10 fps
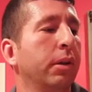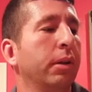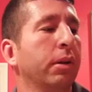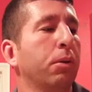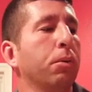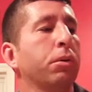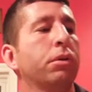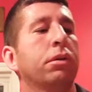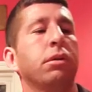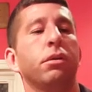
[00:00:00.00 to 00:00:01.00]
And of
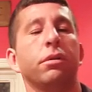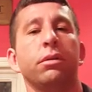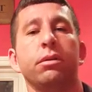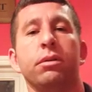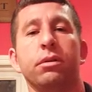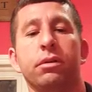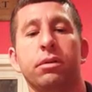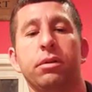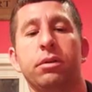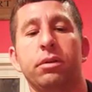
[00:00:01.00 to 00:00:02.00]
course this
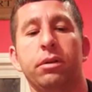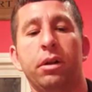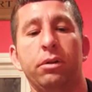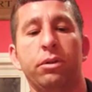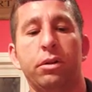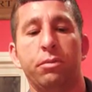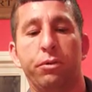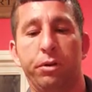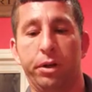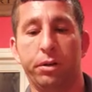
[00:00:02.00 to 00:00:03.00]
Yellow
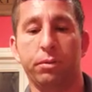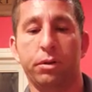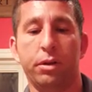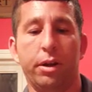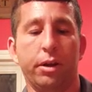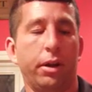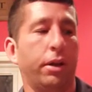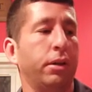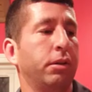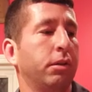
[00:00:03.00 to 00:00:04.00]
Submarine was in that
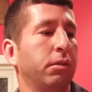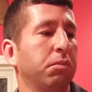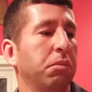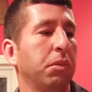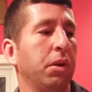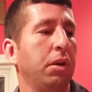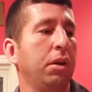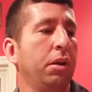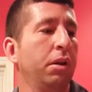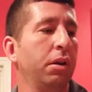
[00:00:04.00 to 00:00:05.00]
case.
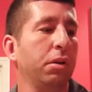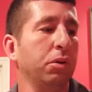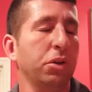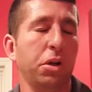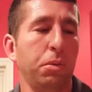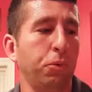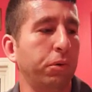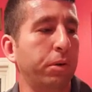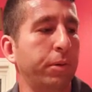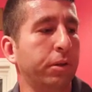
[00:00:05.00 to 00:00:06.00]
There's a couple of
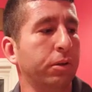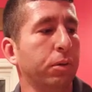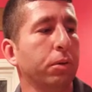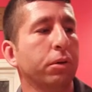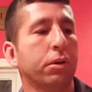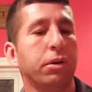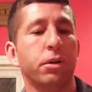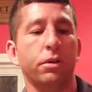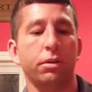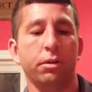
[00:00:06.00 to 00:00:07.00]
them at the Toys R
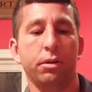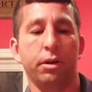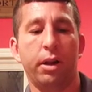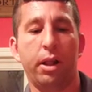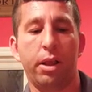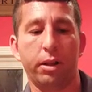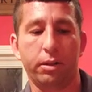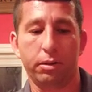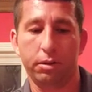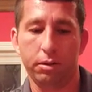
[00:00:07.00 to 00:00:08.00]
Us. I like
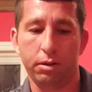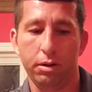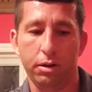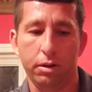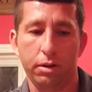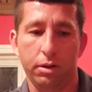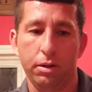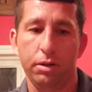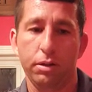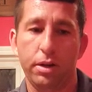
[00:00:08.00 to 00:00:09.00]
the
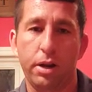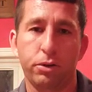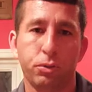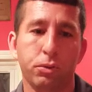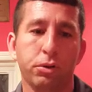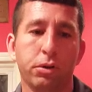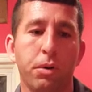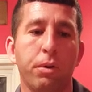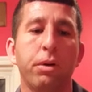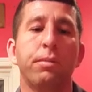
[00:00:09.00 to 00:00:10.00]
the dinosaurs
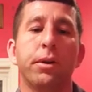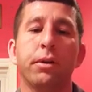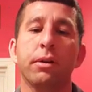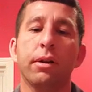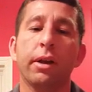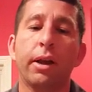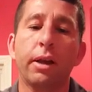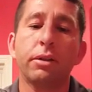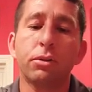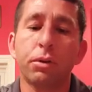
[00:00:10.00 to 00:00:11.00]
growing on me. That
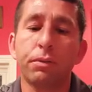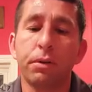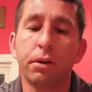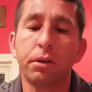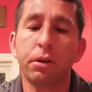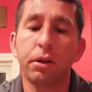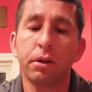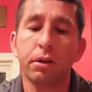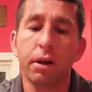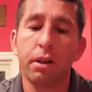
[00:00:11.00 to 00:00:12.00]
guy's sort of funny
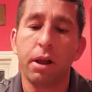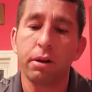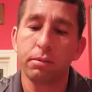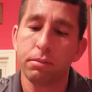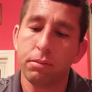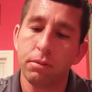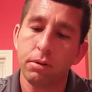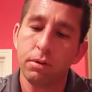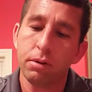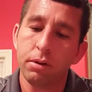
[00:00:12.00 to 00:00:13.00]
looking. I like him.
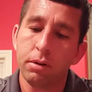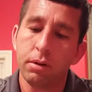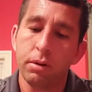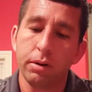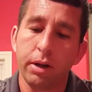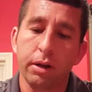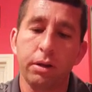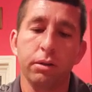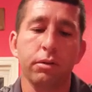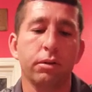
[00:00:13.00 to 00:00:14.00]
I got
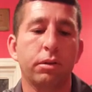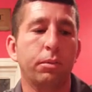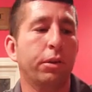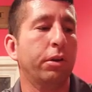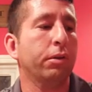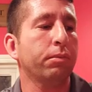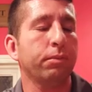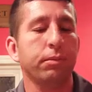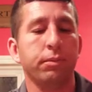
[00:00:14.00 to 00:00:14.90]
some of them.